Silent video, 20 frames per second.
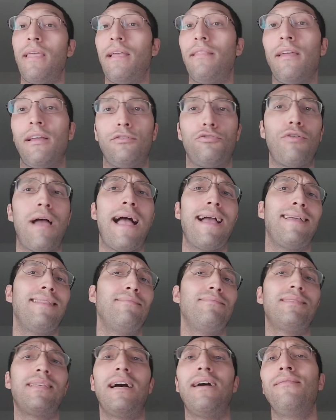They like
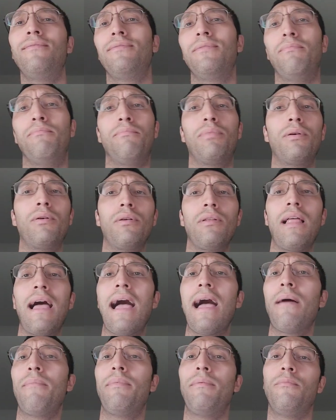dragging themselves in
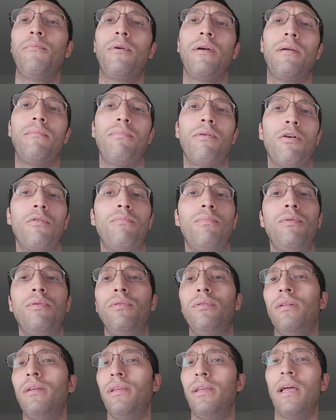burlap and wearing
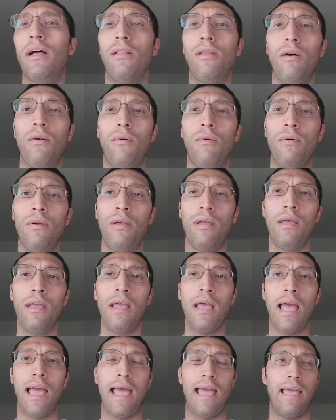purple and yellow,
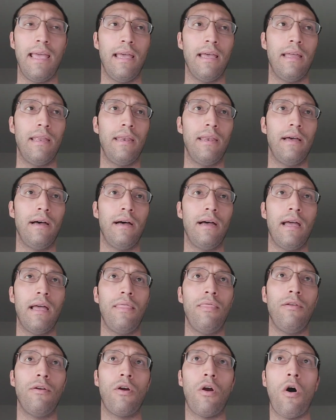and
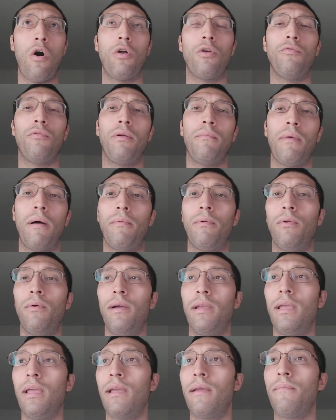they're honoring
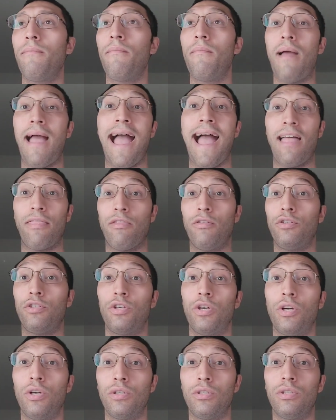Babeloye at the
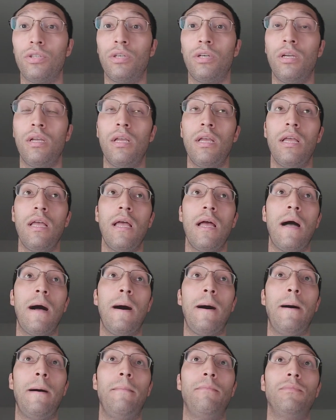church.
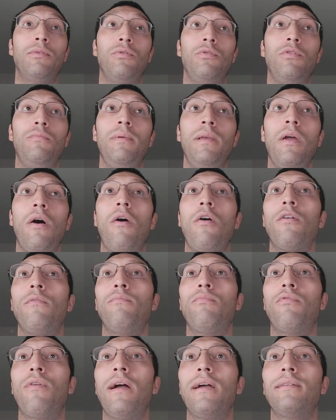So you'd be
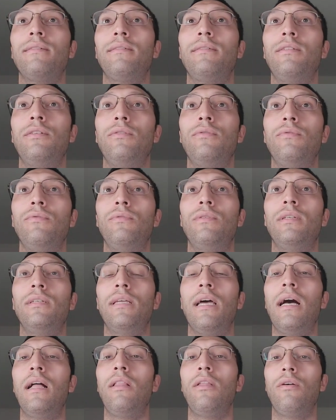hard pressed to
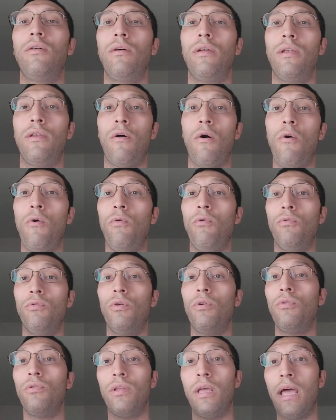tell an
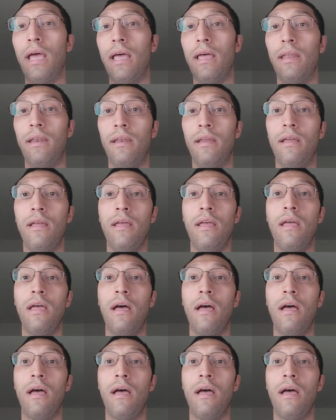old head